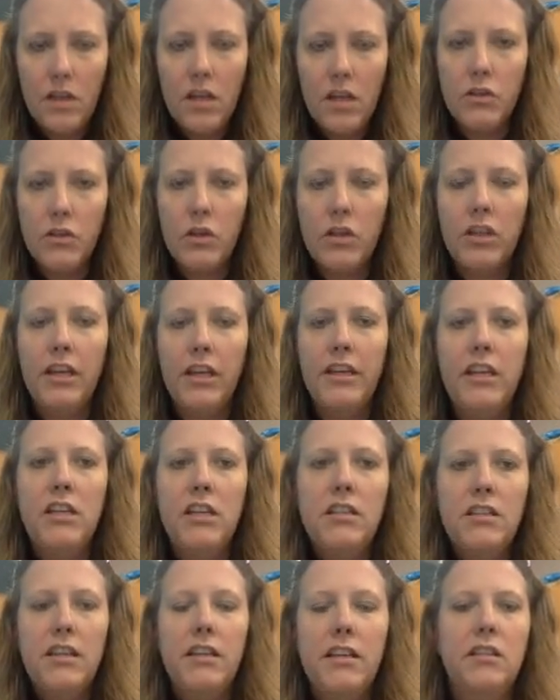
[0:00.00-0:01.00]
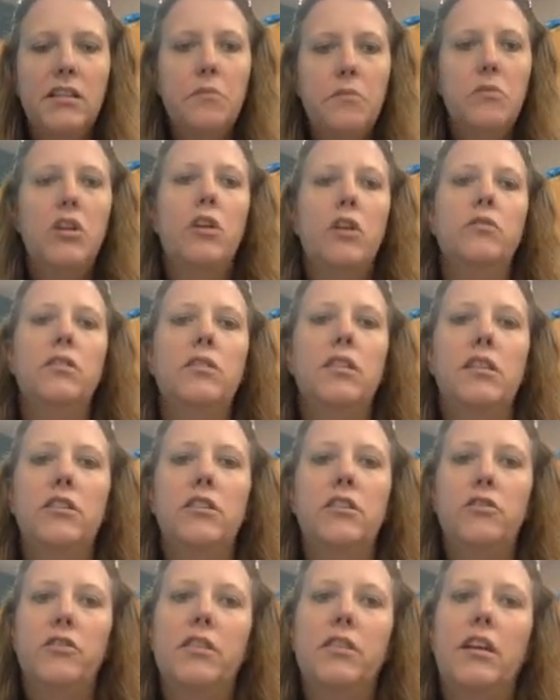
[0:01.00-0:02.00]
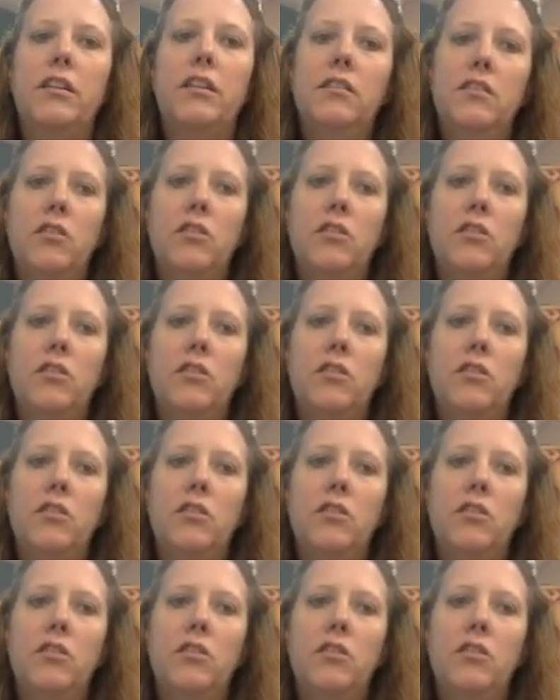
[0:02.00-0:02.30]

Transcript: So I'd like you to take some notes in your science